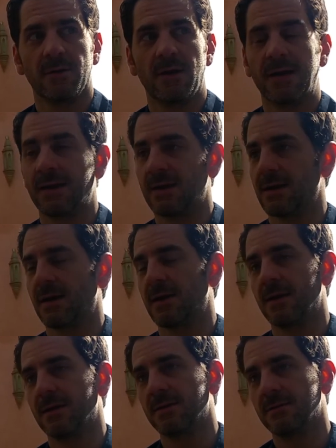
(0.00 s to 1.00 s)

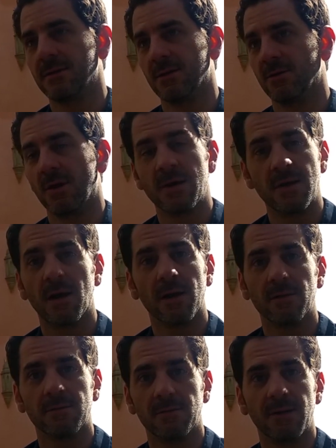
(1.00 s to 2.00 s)
A
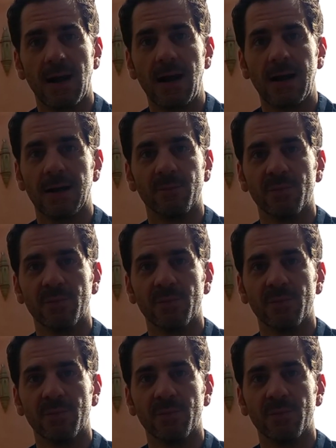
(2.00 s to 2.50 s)
young guy,